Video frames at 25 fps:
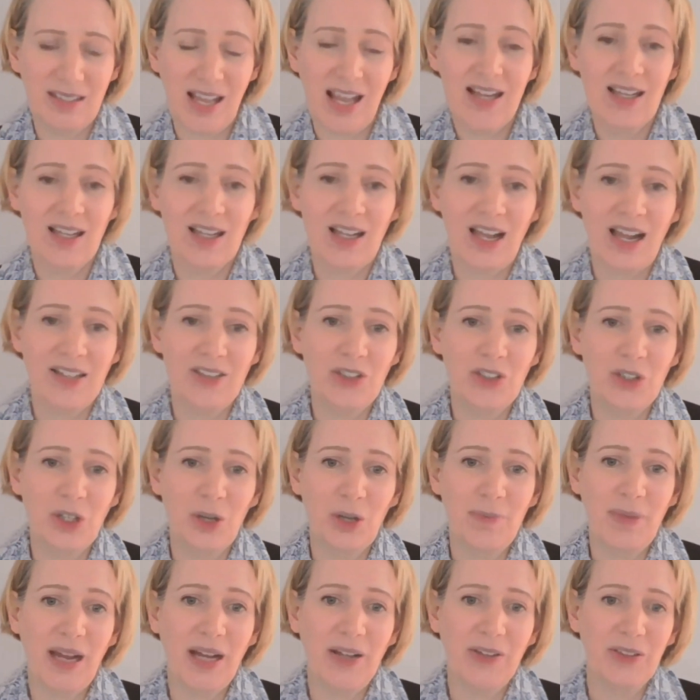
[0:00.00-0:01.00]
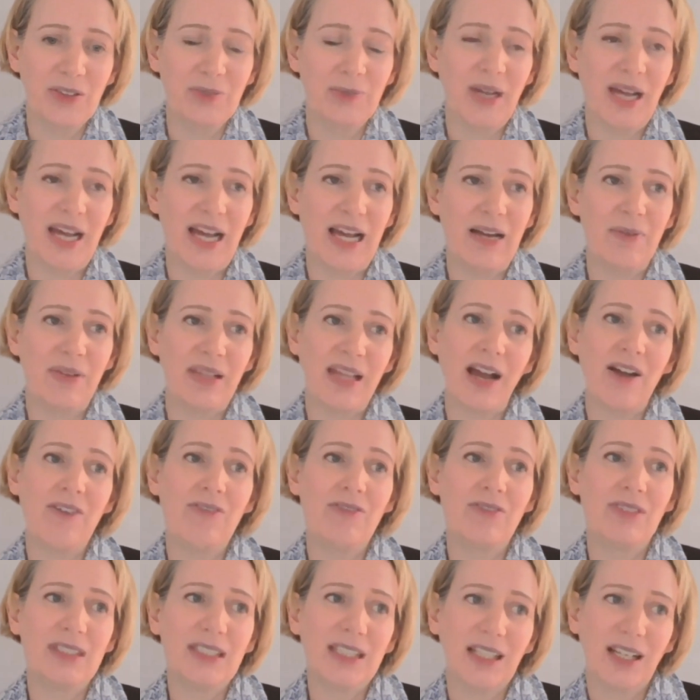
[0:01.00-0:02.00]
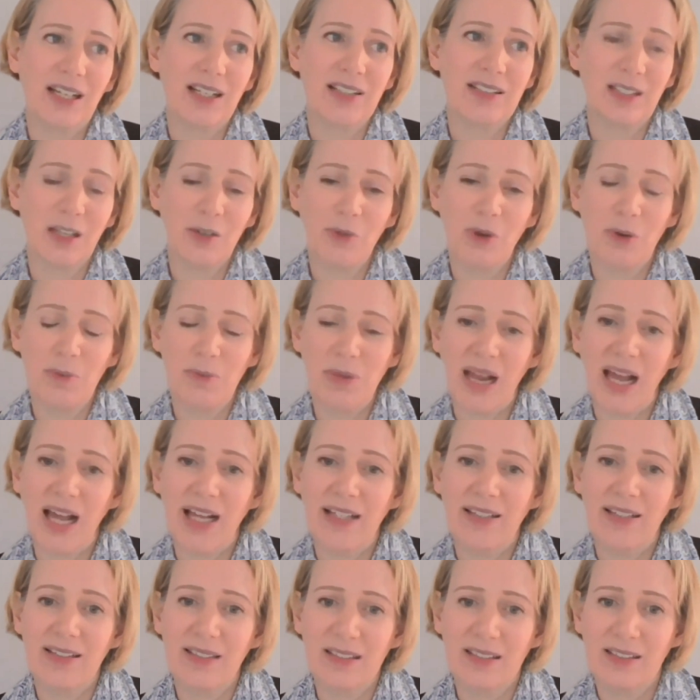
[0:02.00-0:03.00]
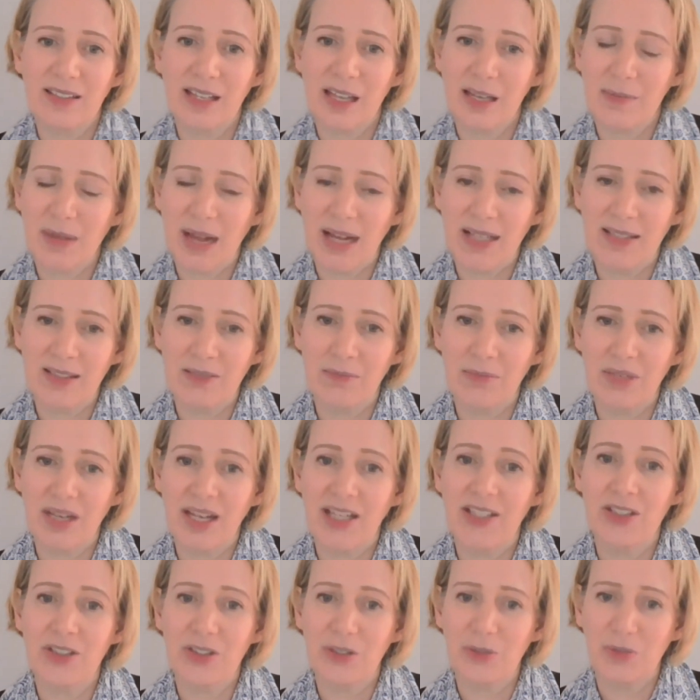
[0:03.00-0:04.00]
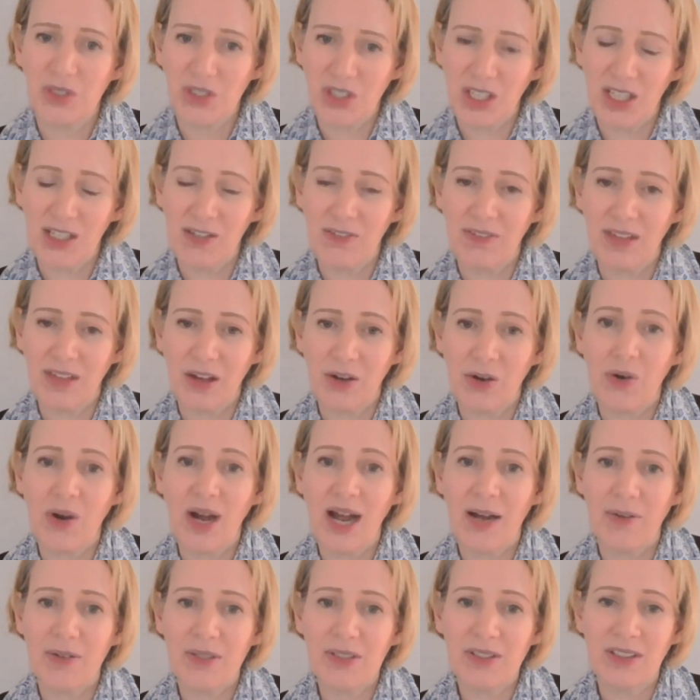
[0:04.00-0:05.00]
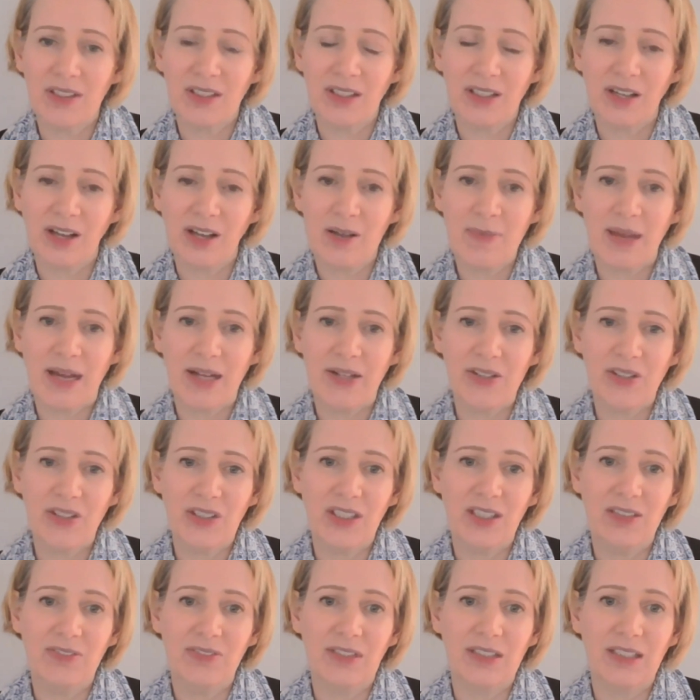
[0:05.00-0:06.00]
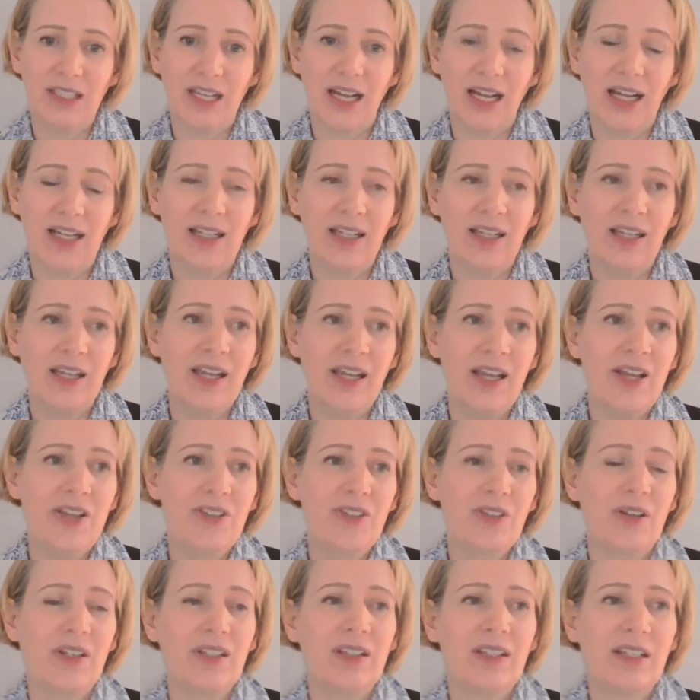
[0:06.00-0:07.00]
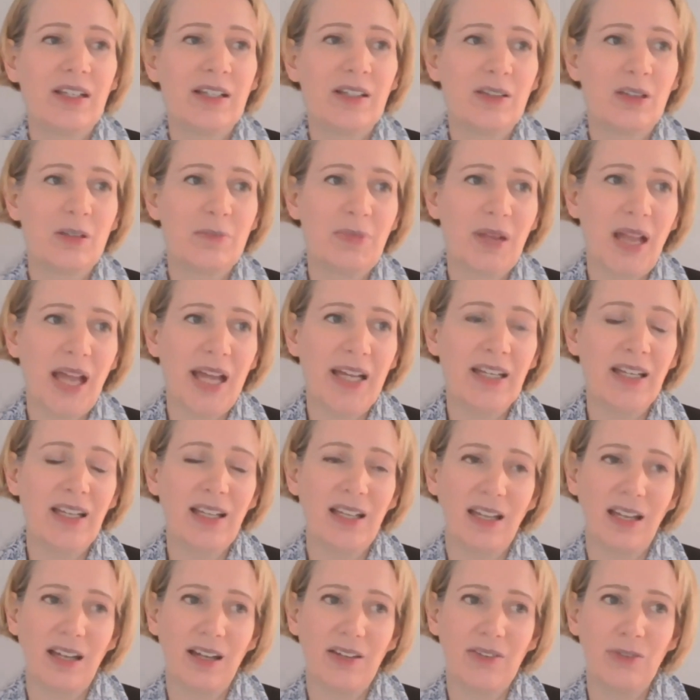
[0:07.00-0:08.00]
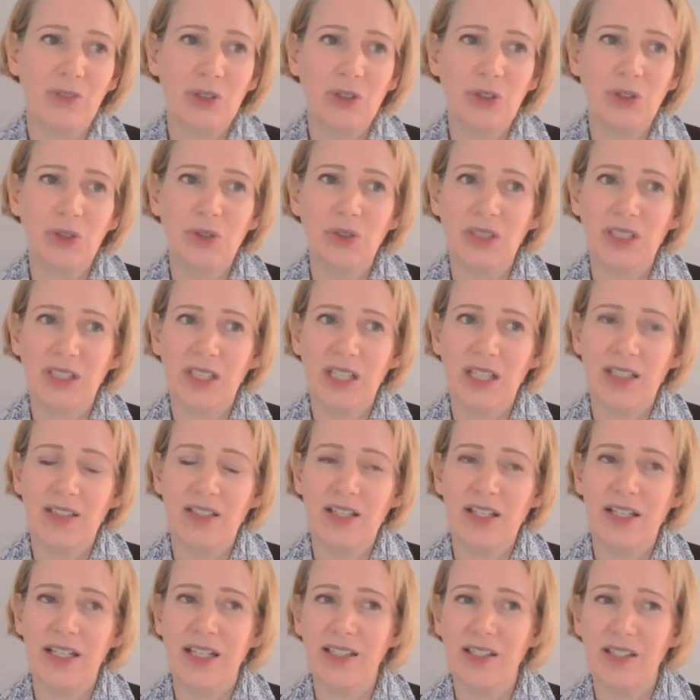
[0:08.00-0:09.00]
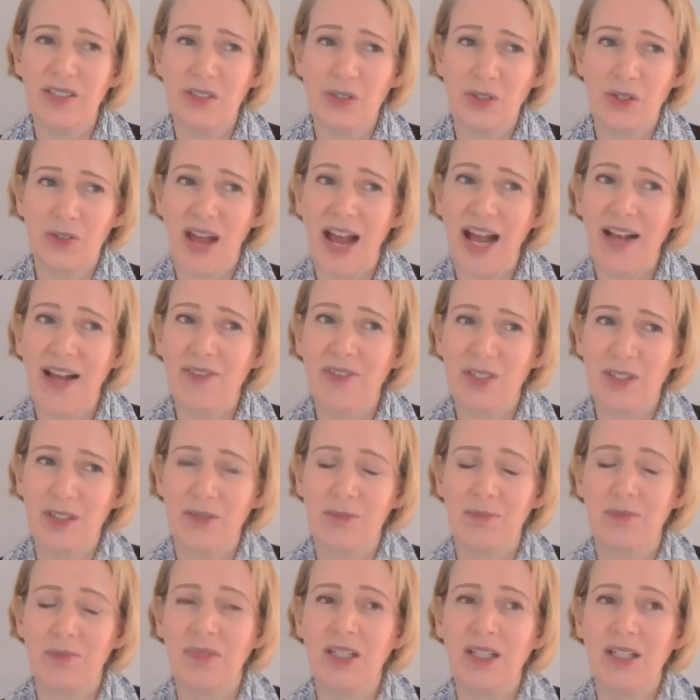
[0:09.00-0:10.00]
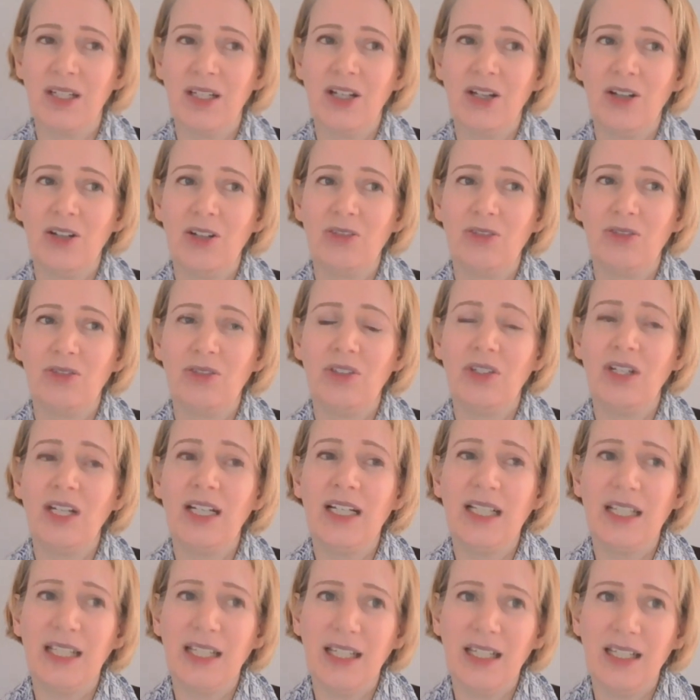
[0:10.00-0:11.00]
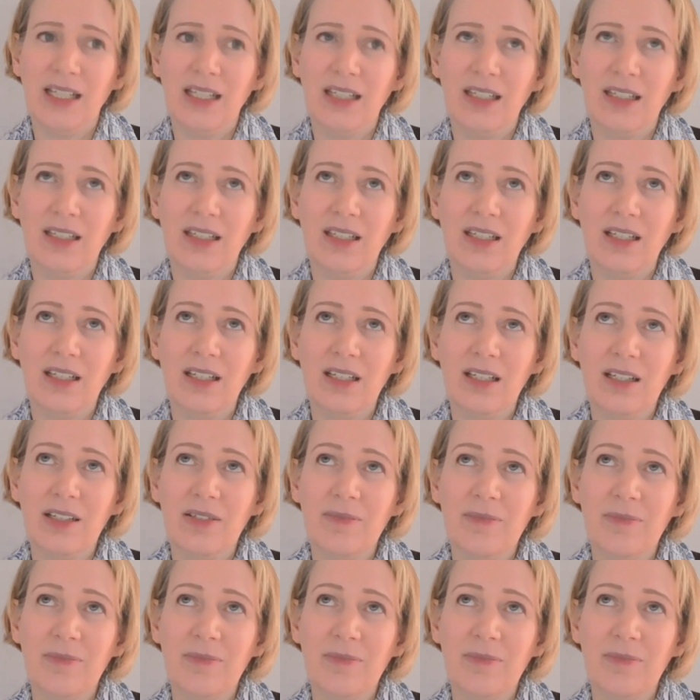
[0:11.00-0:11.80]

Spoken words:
thing and shop elsewhere without realizing what plans the scheme has in place to achieve that or how it's going to go about achieving that. So I think the blanket rule, it sort of has some really,